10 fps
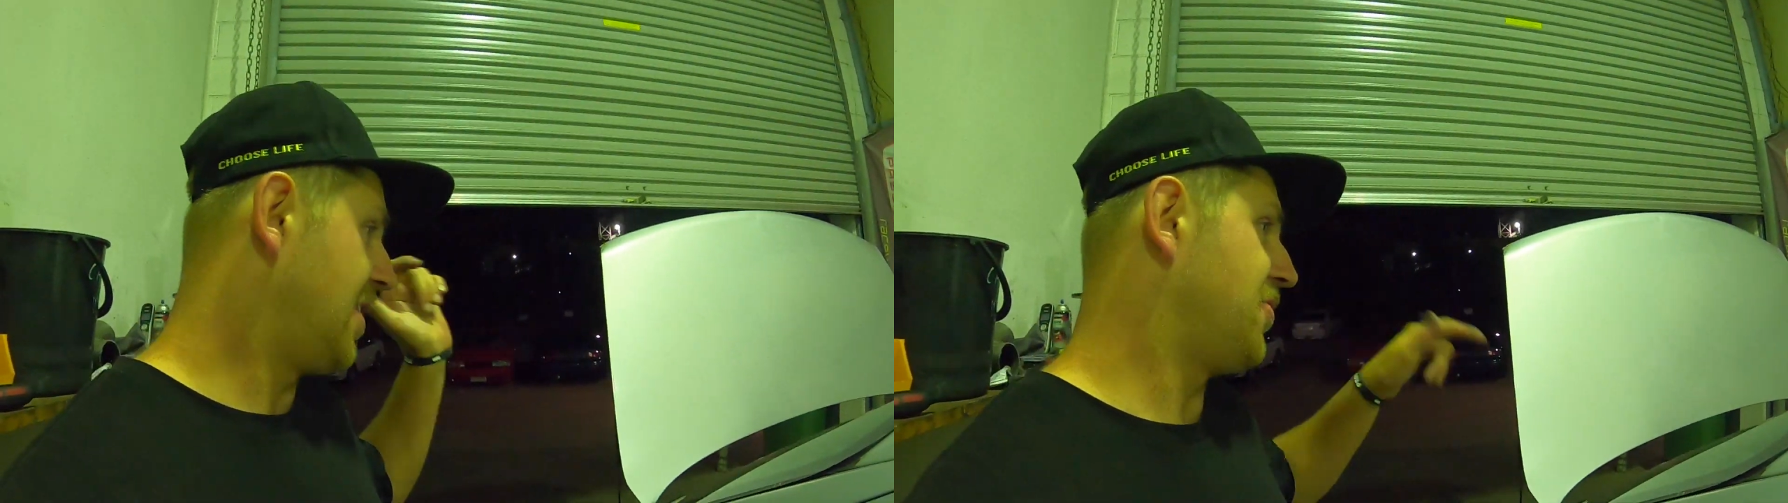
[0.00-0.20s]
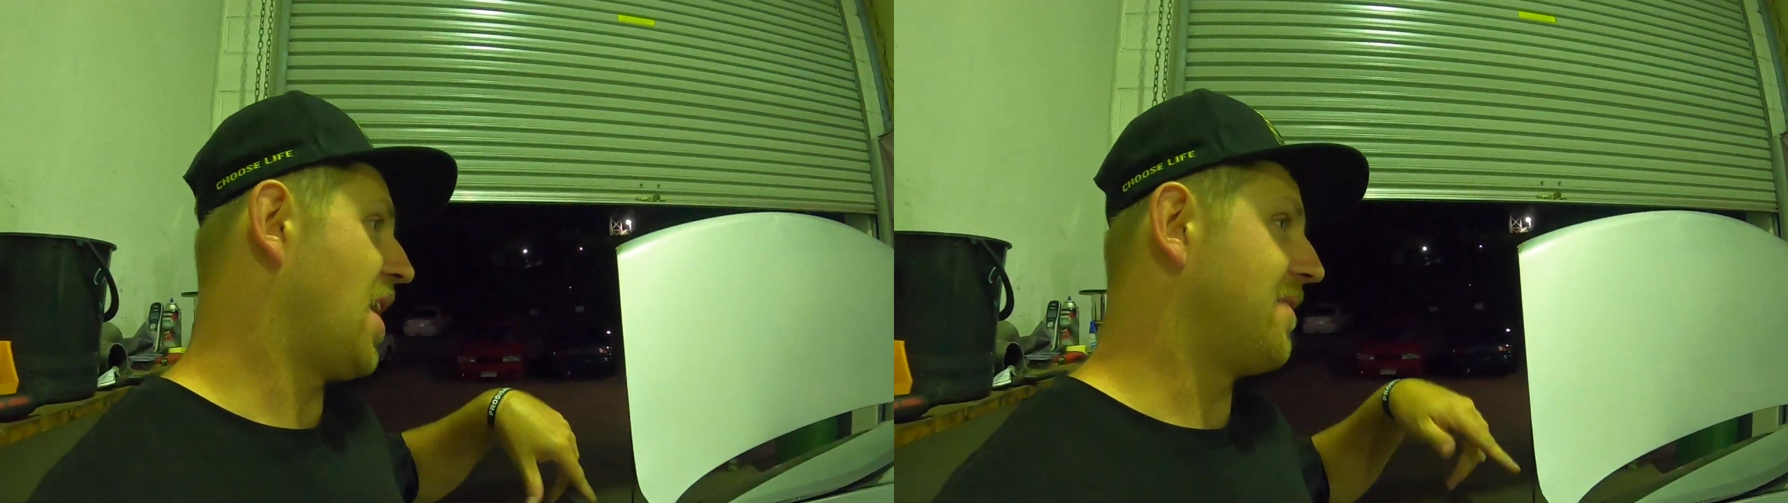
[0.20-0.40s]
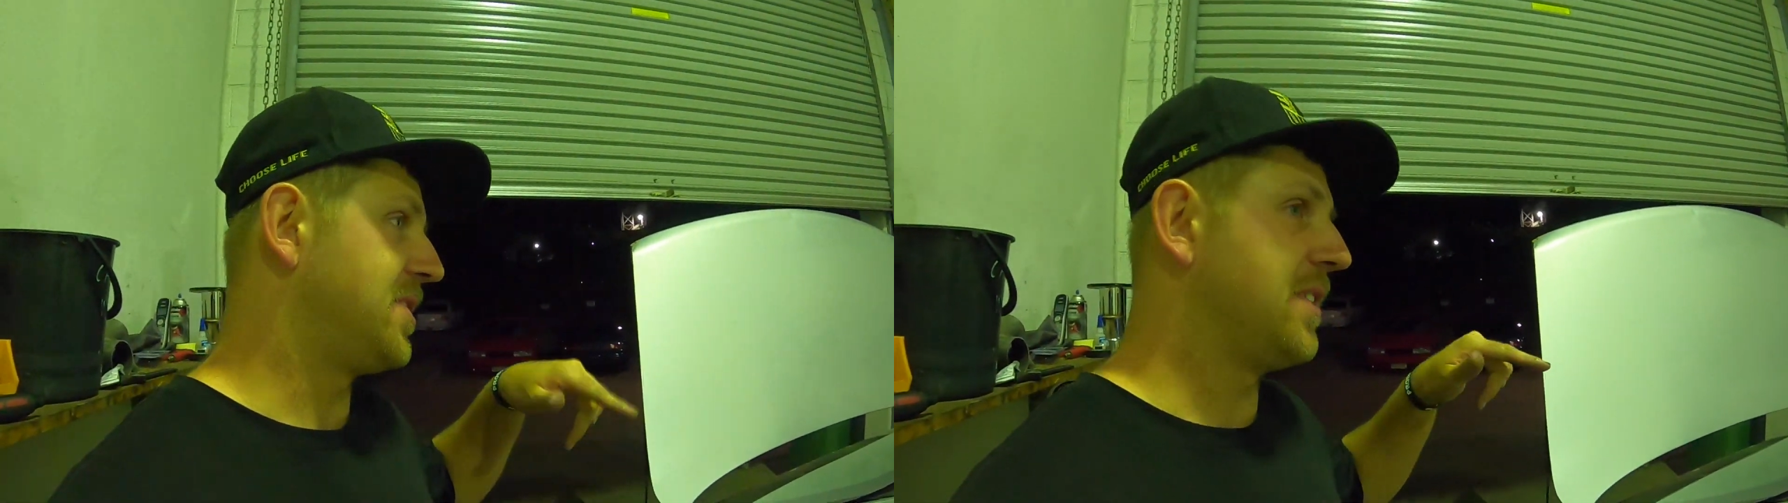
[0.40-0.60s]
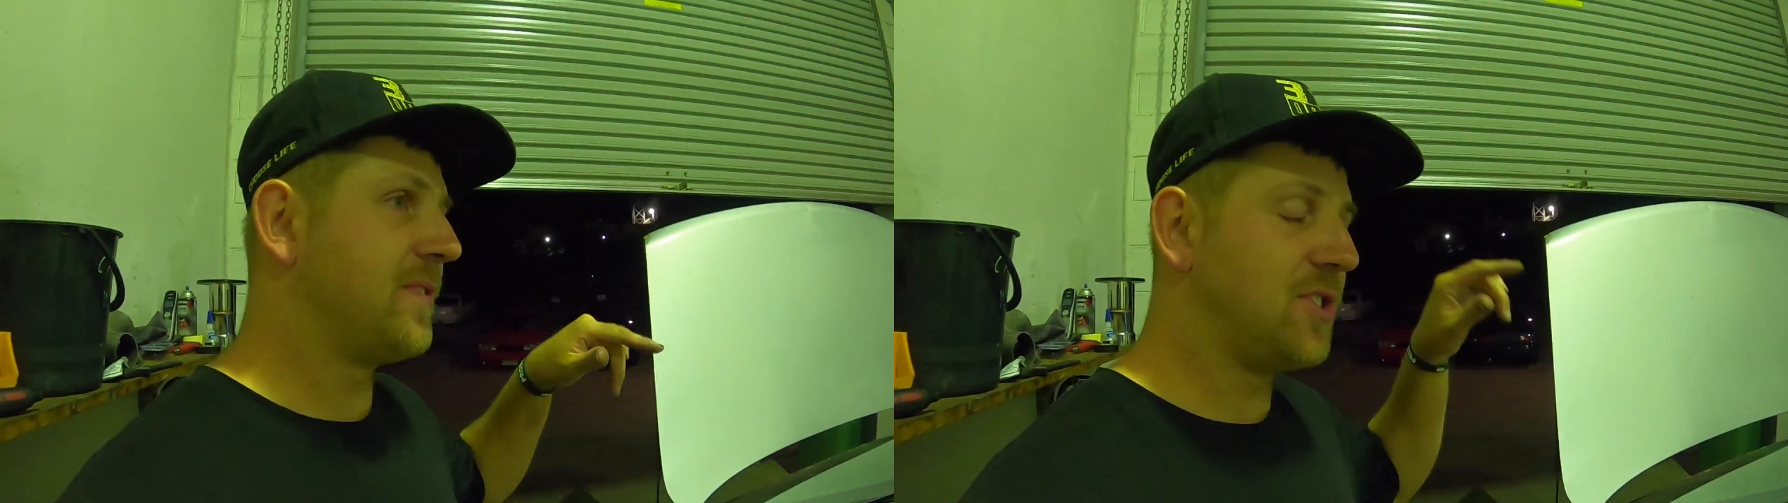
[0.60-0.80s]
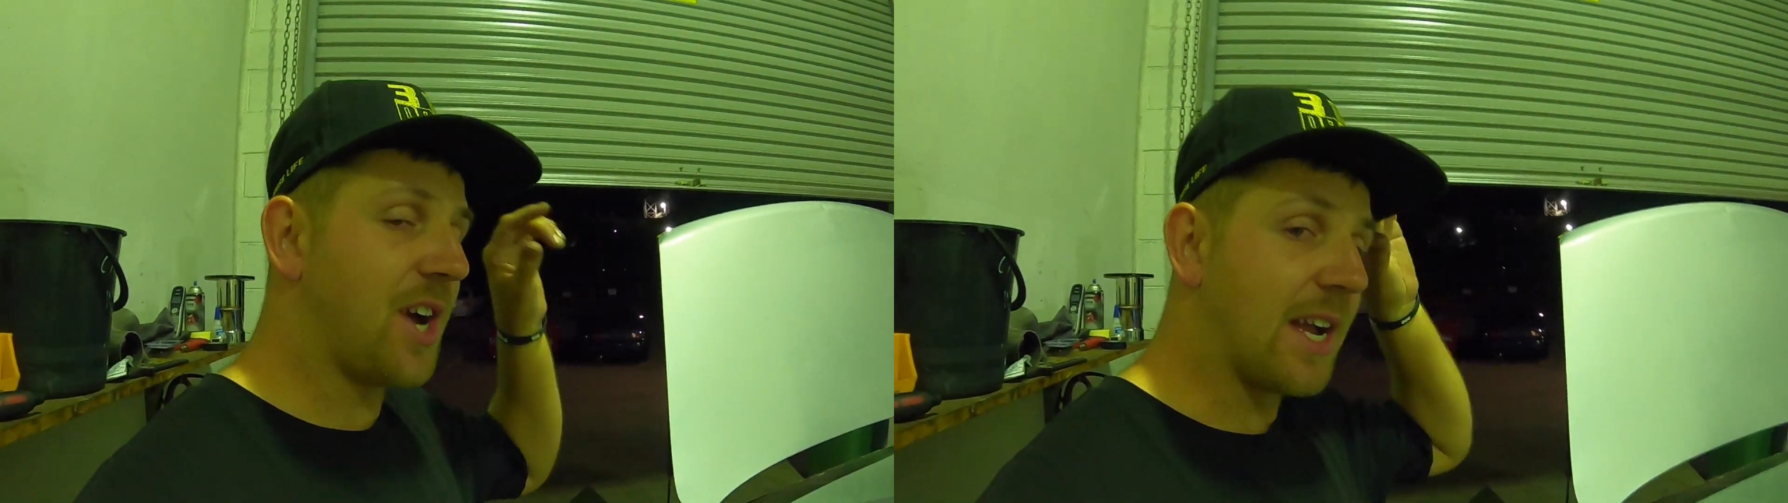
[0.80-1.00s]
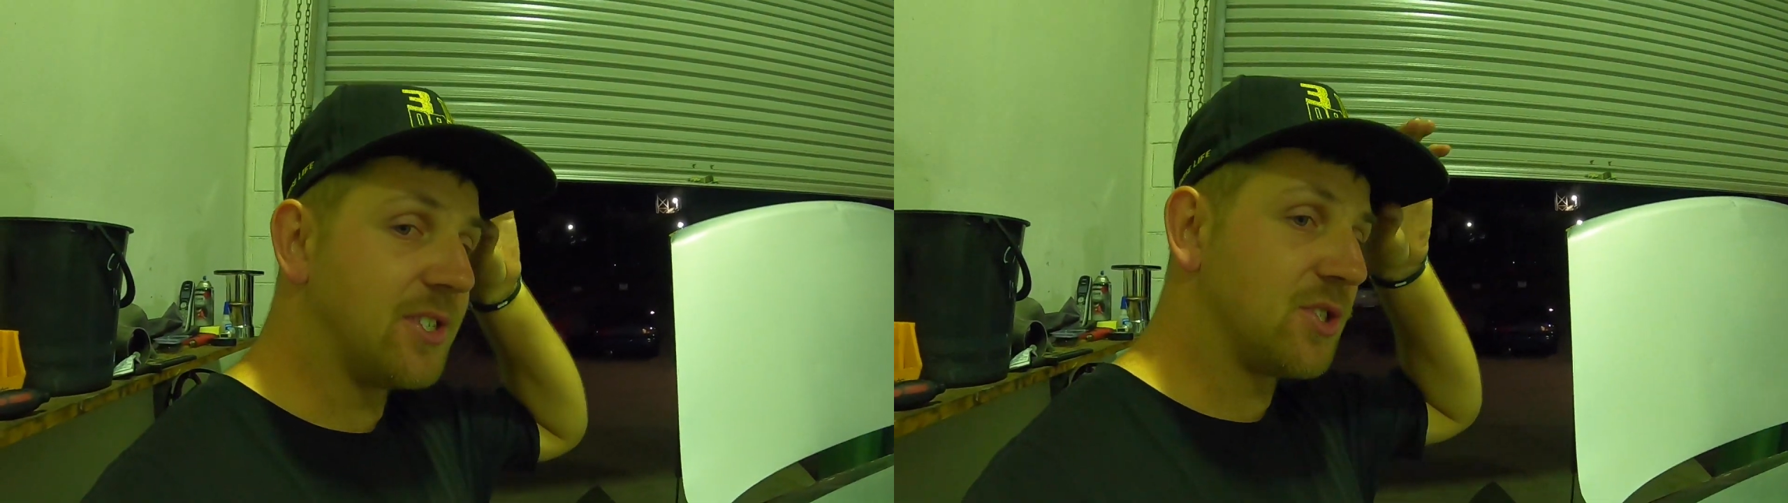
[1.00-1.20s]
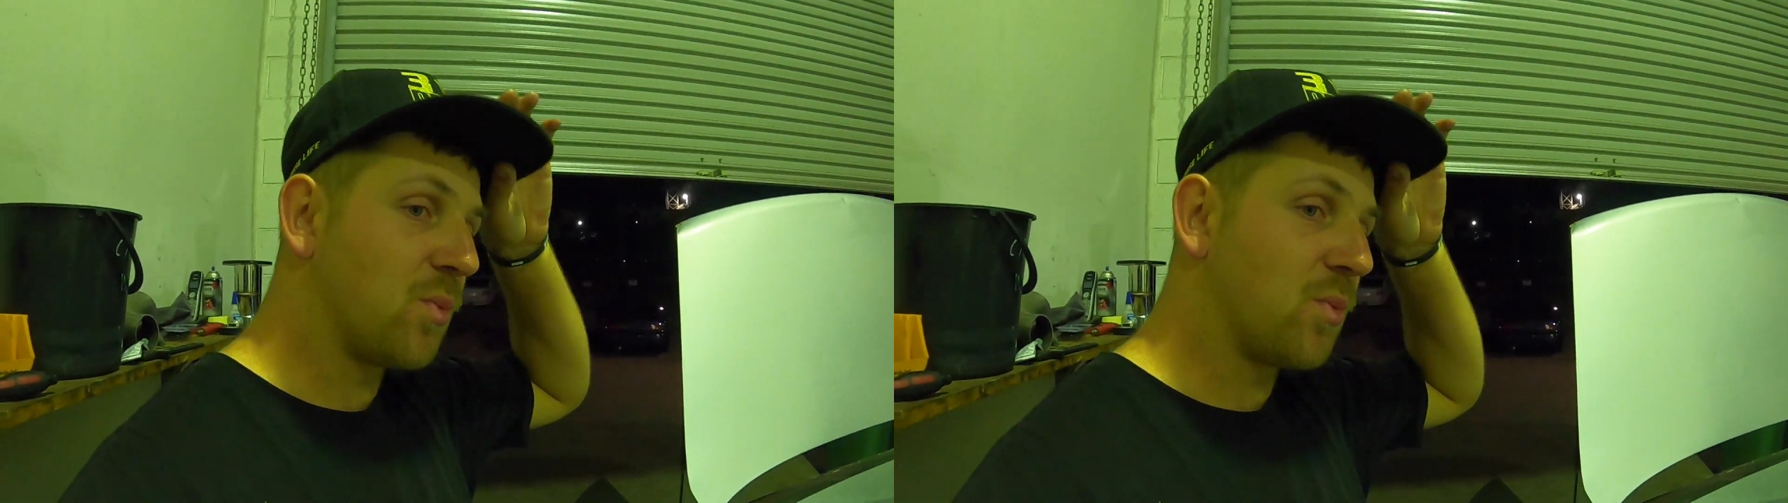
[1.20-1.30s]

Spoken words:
I do have a diff to change